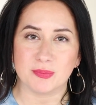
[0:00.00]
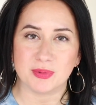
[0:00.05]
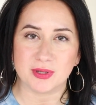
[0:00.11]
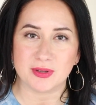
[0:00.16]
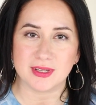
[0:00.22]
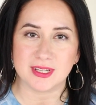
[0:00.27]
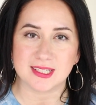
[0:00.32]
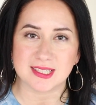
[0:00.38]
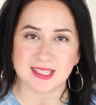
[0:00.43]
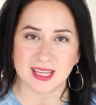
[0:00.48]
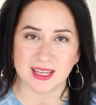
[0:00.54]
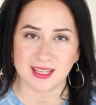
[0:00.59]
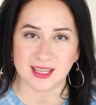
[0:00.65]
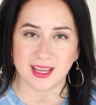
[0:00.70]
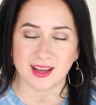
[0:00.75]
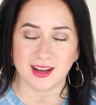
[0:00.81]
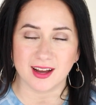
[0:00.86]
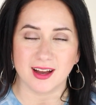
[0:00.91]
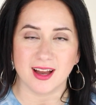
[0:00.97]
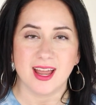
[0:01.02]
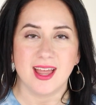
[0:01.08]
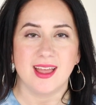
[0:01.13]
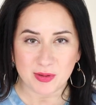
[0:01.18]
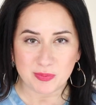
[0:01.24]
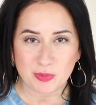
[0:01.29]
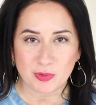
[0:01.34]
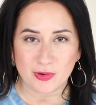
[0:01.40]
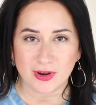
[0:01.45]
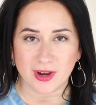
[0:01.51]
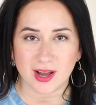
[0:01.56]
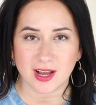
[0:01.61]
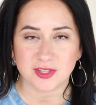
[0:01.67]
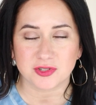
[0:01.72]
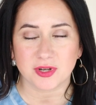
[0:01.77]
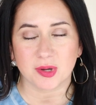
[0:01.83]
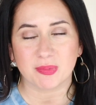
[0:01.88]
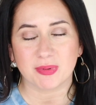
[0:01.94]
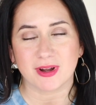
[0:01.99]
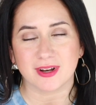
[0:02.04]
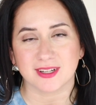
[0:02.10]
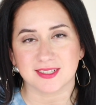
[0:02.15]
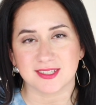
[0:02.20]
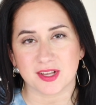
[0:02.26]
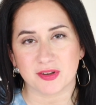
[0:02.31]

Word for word: beauty, skincare, and more. I try products